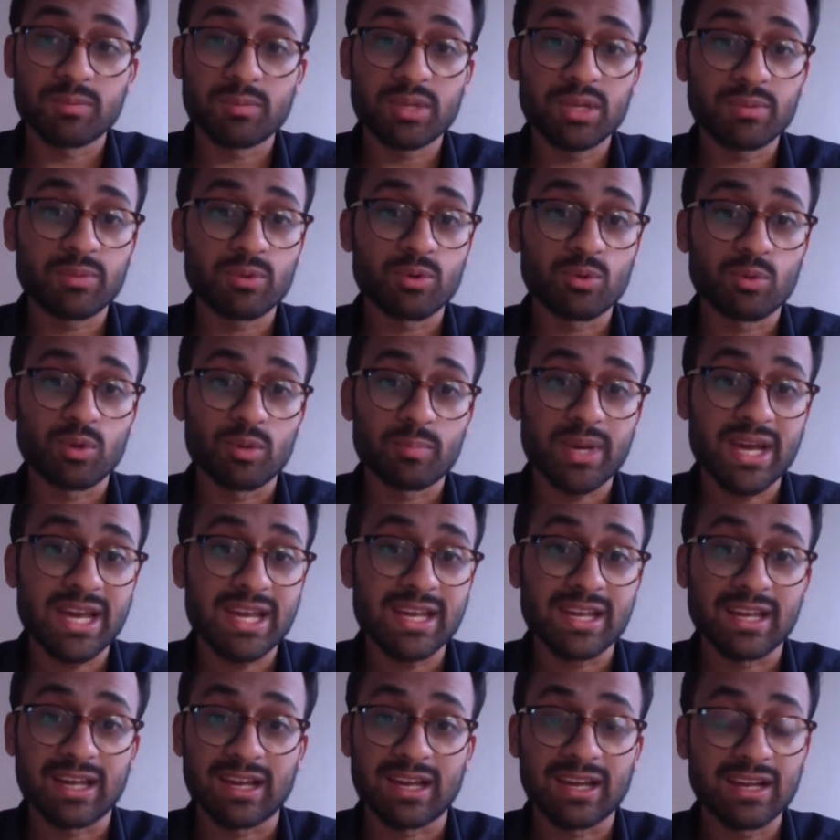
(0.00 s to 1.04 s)
People were
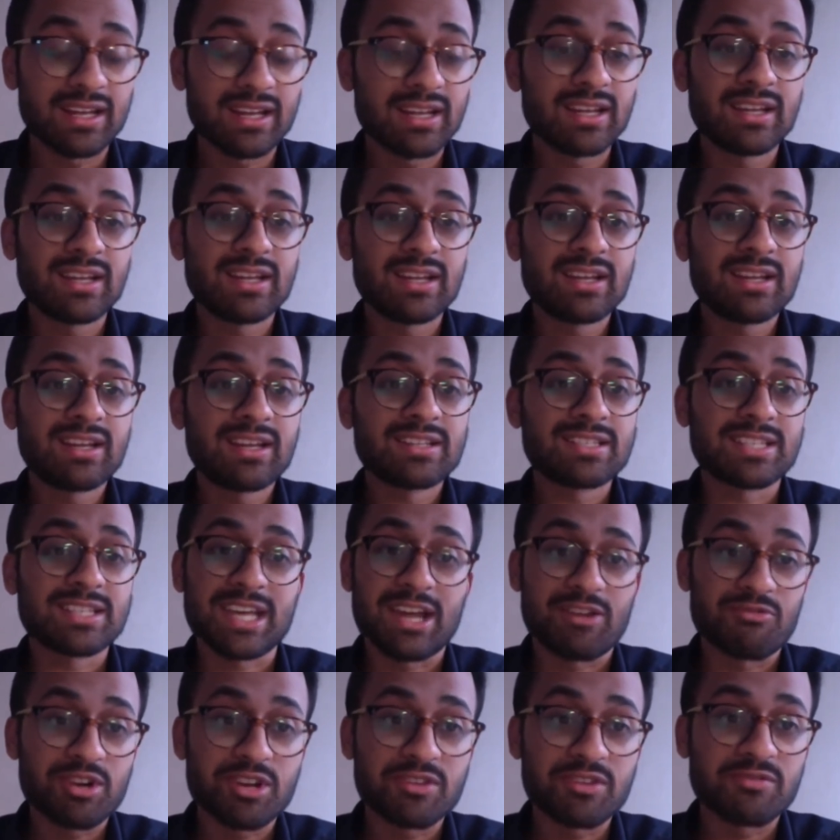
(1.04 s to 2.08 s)
paying to
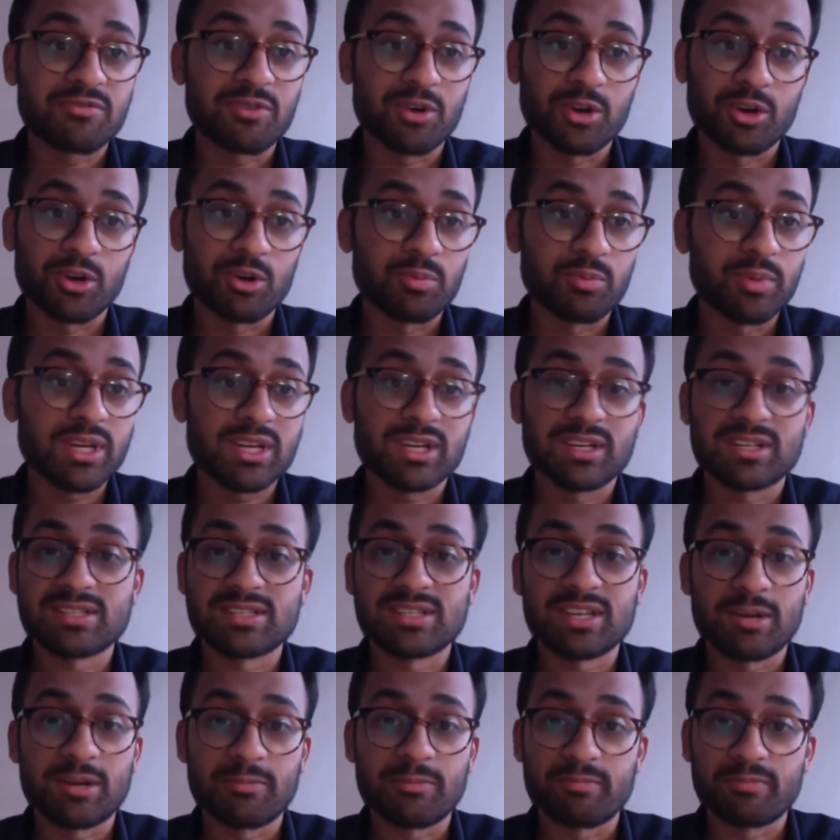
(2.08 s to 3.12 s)
get rid of oil
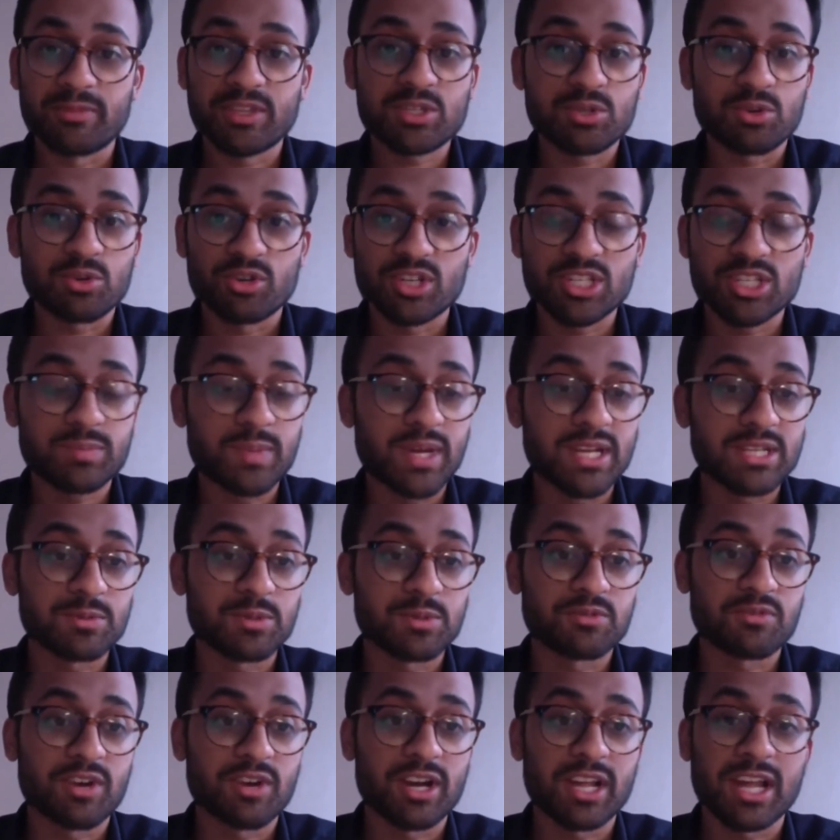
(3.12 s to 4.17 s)
because storage space
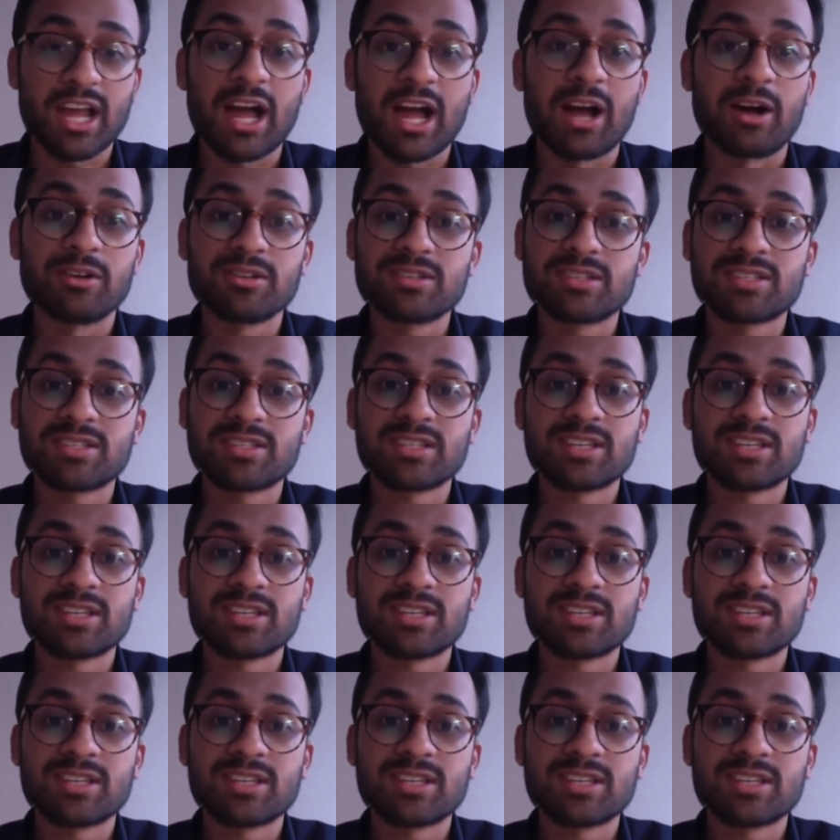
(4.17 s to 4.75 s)
was running out.